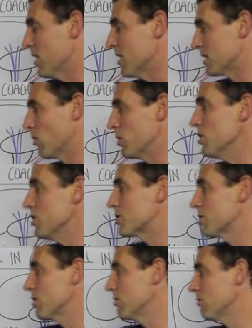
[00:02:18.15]
So we'll
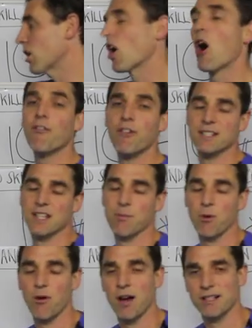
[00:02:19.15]
use the golf
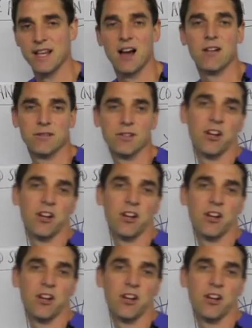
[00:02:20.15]
example as our